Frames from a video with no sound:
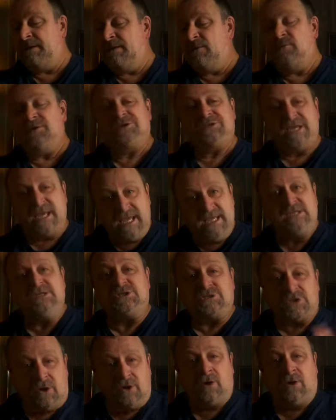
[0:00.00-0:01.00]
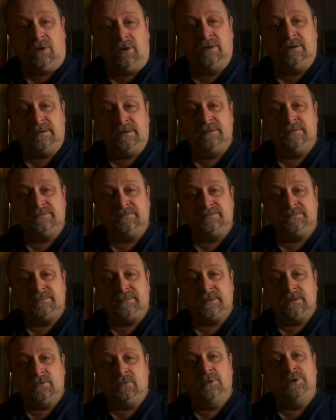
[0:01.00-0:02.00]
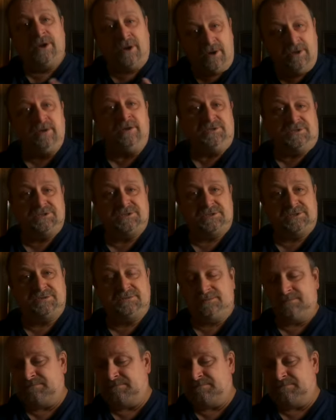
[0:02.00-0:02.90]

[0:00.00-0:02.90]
which he saw would hurt us.